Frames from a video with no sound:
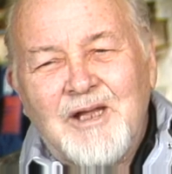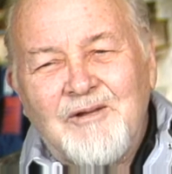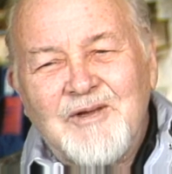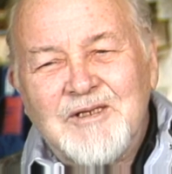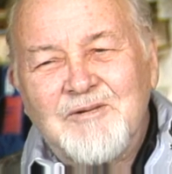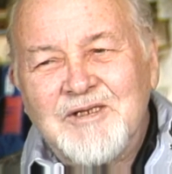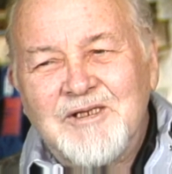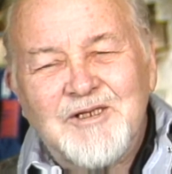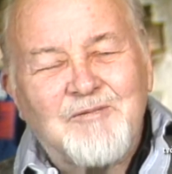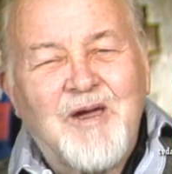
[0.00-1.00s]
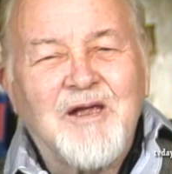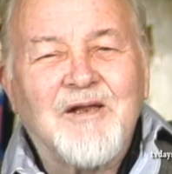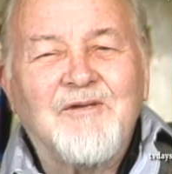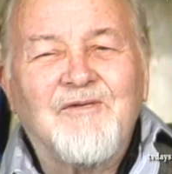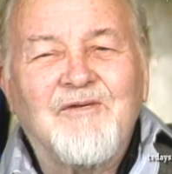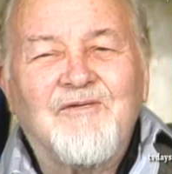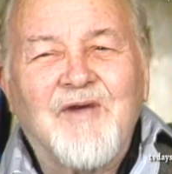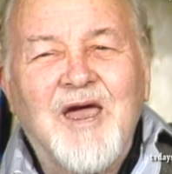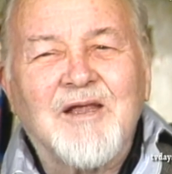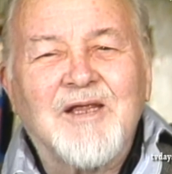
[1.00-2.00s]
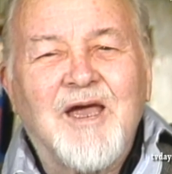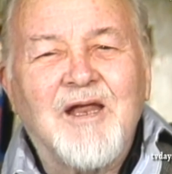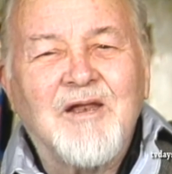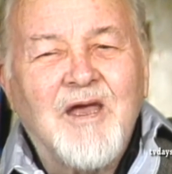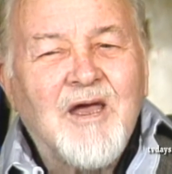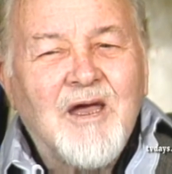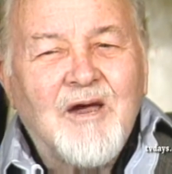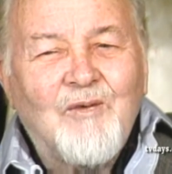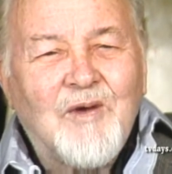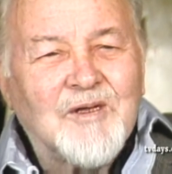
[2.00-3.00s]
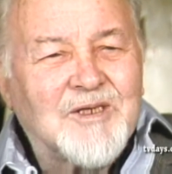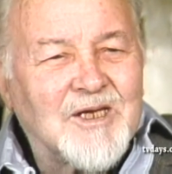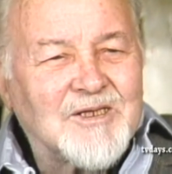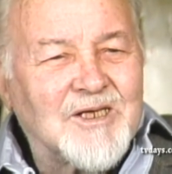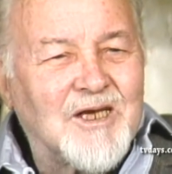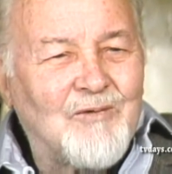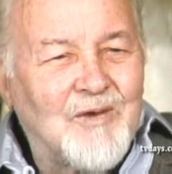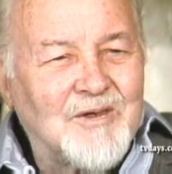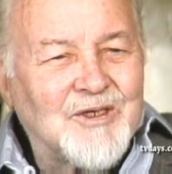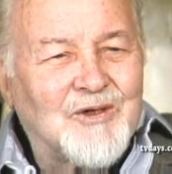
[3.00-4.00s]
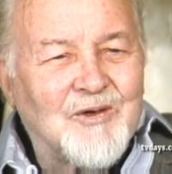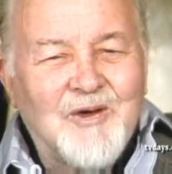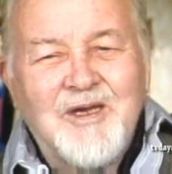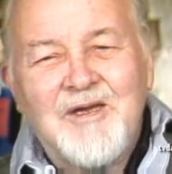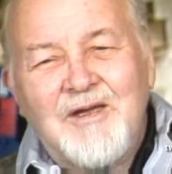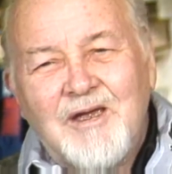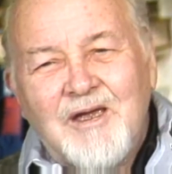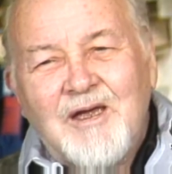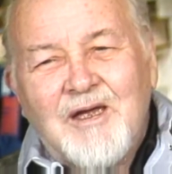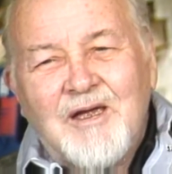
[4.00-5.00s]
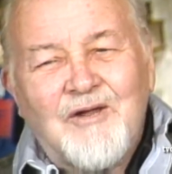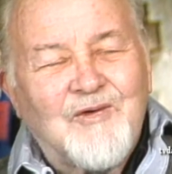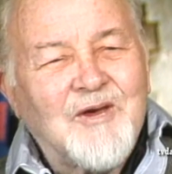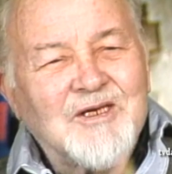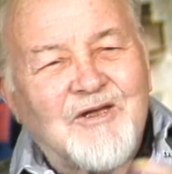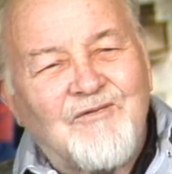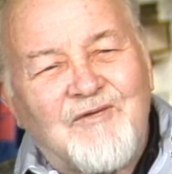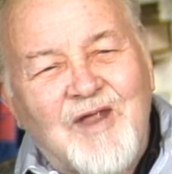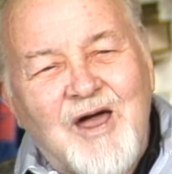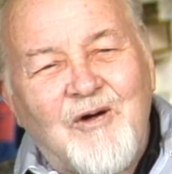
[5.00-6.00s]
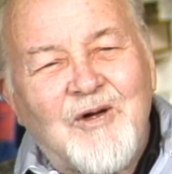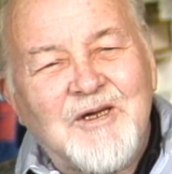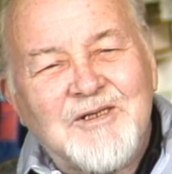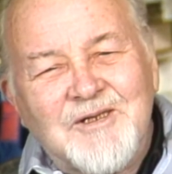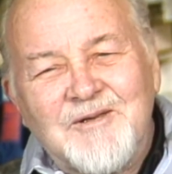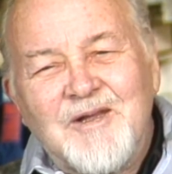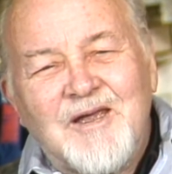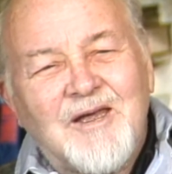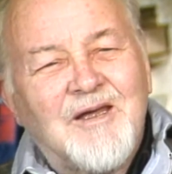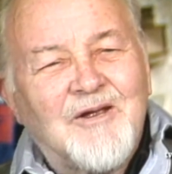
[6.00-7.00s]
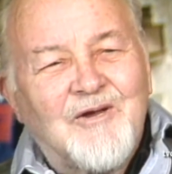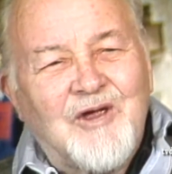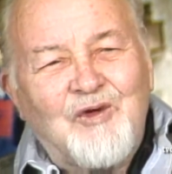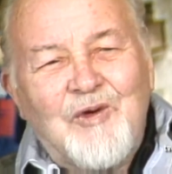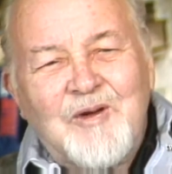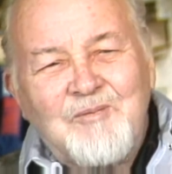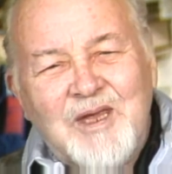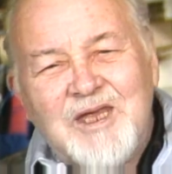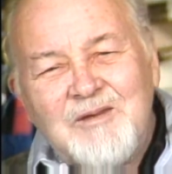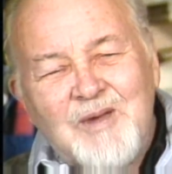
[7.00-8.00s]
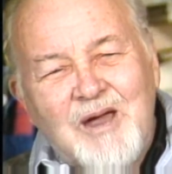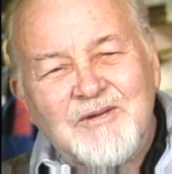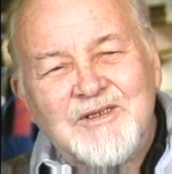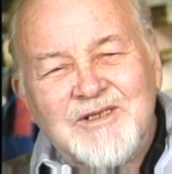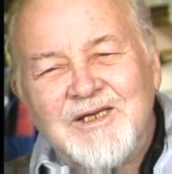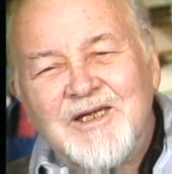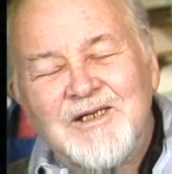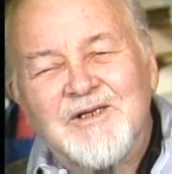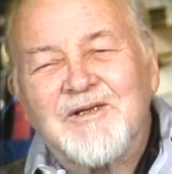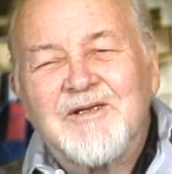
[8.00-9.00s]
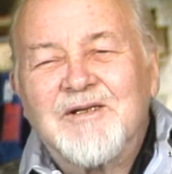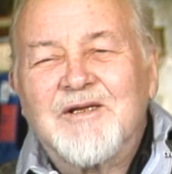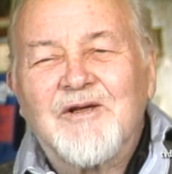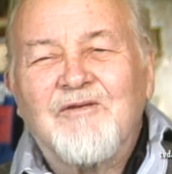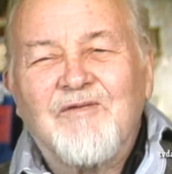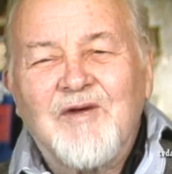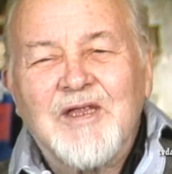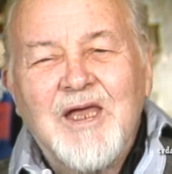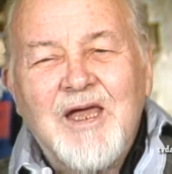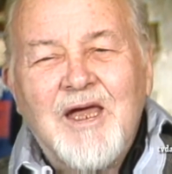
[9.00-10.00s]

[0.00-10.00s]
Now, this was in spite of the fact that Walt Disney was doing trees and flowers and good Mickey Mouse things and so forth.